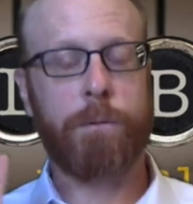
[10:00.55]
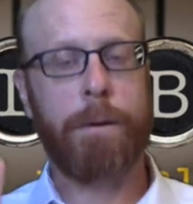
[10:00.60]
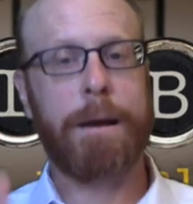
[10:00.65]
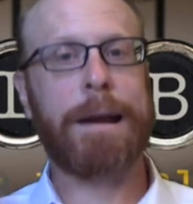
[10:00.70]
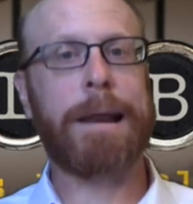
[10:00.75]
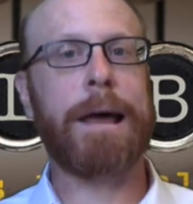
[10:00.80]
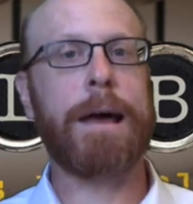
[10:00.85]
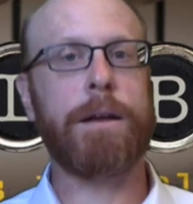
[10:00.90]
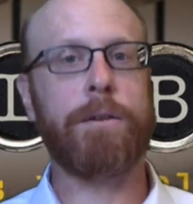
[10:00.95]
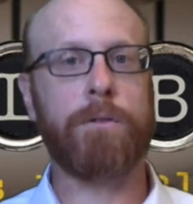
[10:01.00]
red
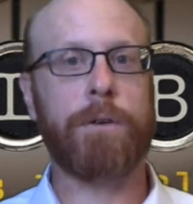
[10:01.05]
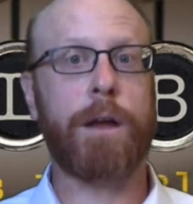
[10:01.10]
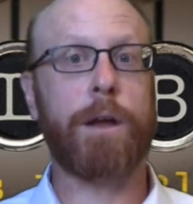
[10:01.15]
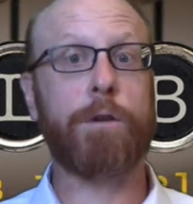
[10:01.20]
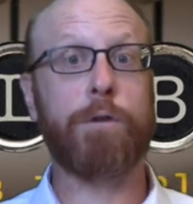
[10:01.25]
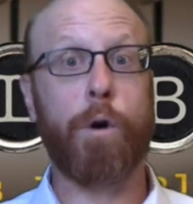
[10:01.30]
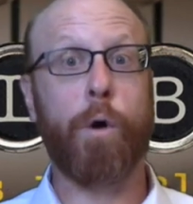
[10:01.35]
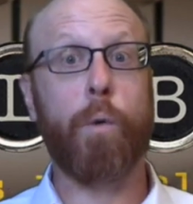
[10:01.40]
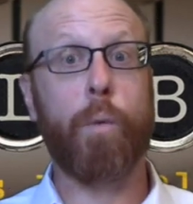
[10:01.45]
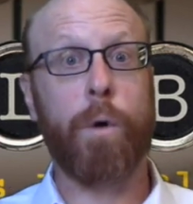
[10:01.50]
light saying
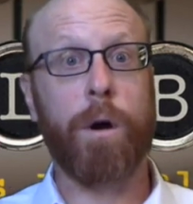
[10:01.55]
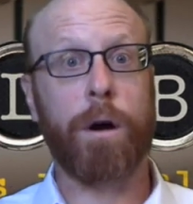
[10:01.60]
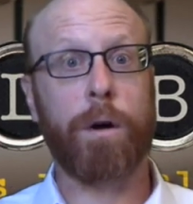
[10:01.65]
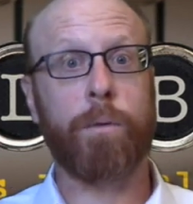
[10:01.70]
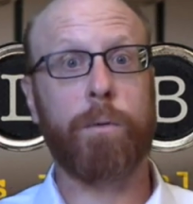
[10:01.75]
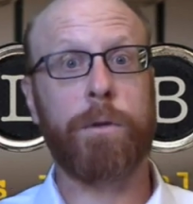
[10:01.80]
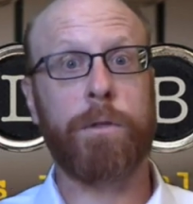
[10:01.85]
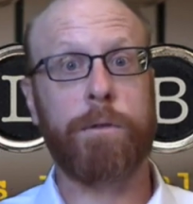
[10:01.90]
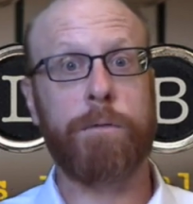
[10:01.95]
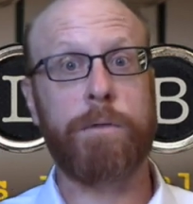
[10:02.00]
don't work
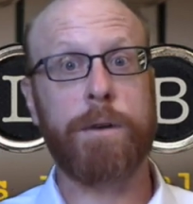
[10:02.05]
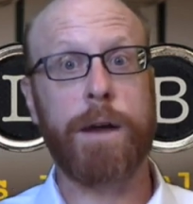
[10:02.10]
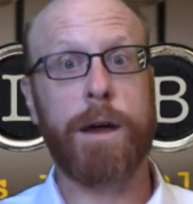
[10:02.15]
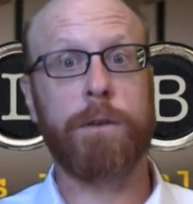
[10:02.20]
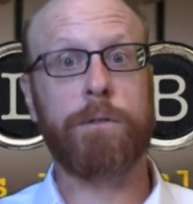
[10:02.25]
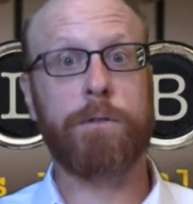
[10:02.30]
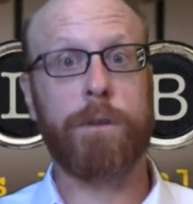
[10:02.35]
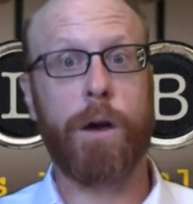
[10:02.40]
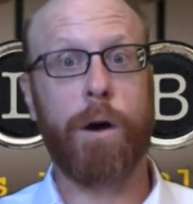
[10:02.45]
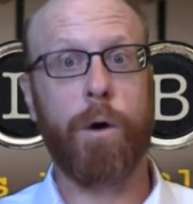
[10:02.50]
with a
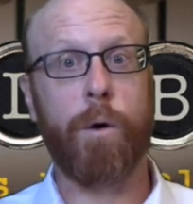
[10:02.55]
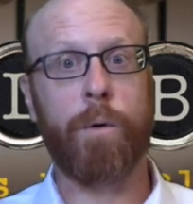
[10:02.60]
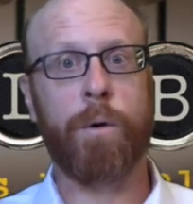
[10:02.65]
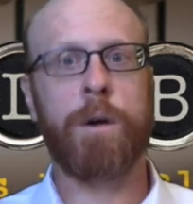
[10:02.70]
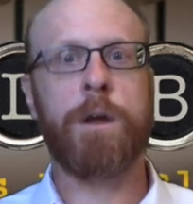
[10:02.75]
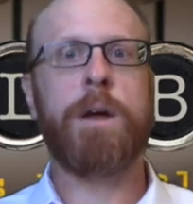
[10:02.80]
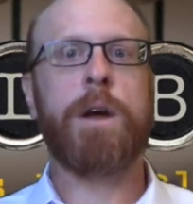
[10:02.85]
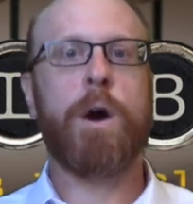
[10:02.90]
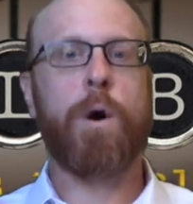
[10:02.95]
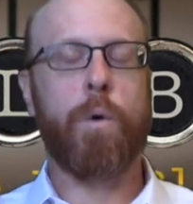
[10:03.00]
VSO
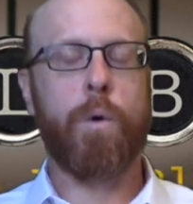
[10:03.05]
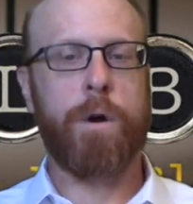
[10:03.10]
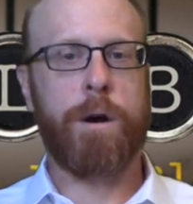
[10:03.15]
or